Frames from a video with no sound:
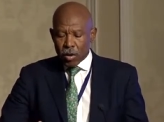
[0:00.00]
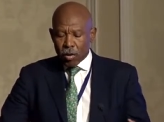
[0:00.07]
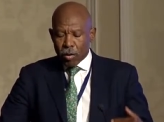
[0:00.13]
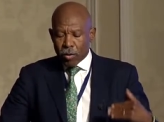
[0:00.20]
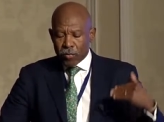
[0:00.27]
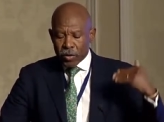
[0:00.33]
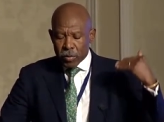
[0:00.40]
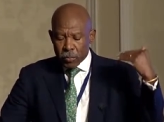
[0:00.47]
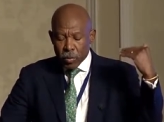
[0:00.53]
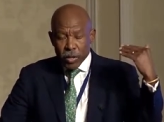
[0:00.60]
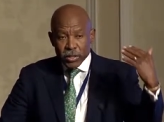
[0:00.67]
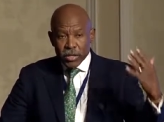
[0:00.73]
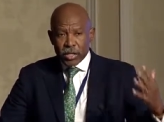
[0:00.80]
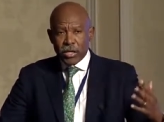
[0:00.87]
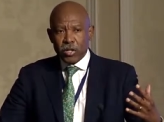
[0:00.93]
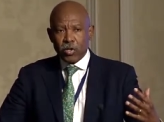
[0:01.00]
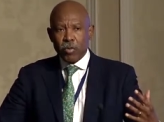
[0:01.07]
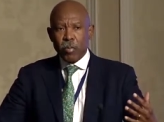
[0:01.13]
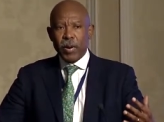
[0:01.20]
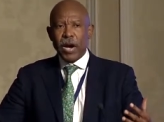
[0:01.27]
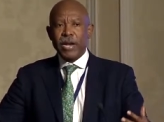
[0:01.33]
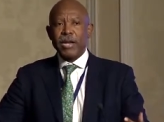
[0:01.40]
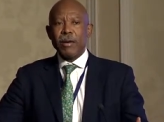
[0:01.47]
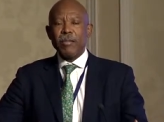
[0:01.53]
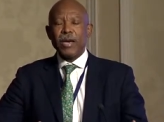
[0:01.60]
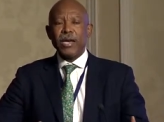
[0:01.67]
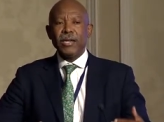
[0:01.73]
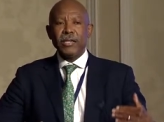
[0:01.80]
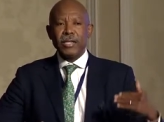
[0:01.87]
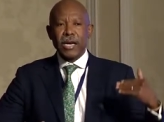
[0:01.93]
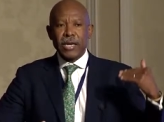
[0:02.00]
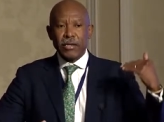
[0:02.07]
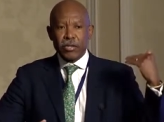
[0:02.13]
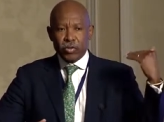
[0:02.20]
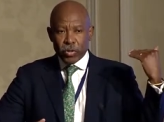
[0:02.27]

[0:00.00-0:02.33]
of reporting to parliament and